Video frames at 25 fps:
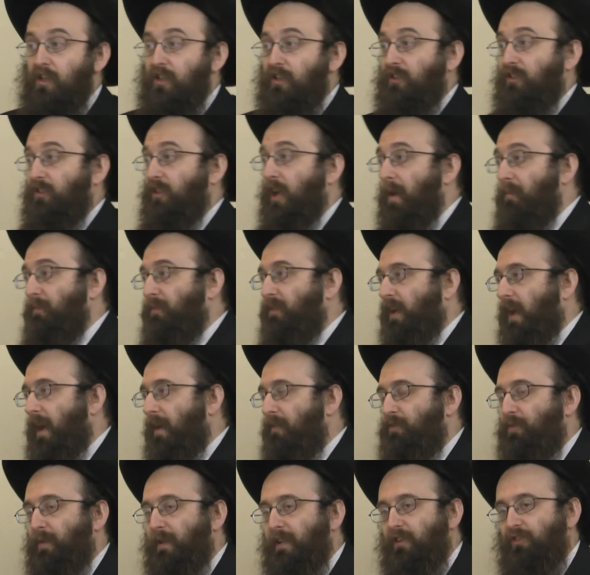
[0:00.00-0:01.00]

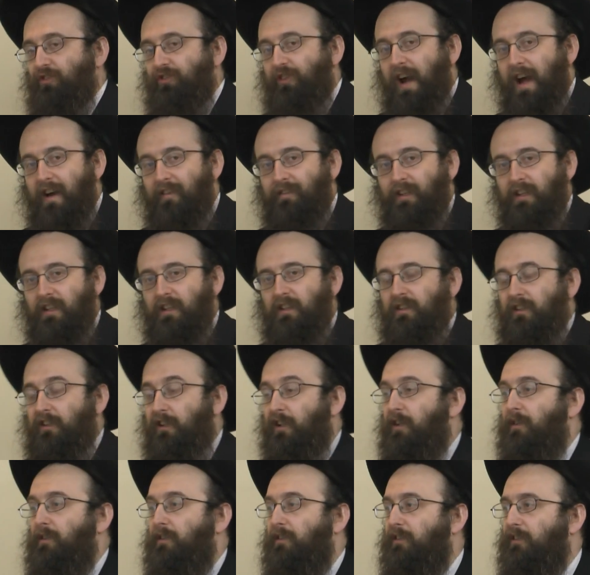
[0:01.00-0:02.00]
Sometimes when you're traveling,
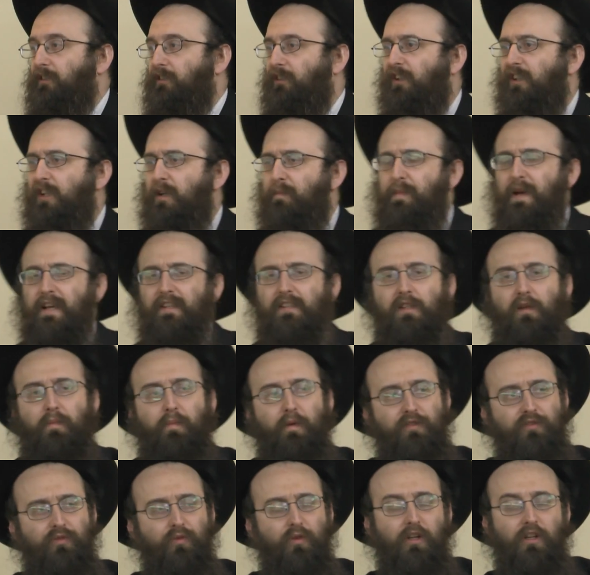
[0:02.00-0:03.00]
you're in a Pesach
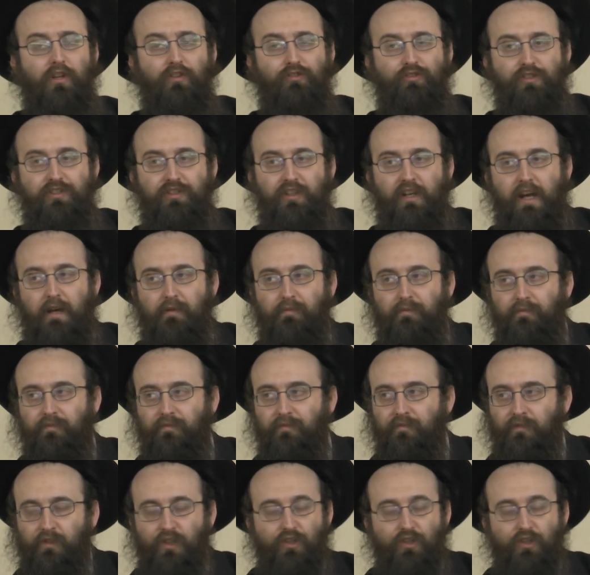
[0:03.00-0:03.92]
Pasuch Shesarabim.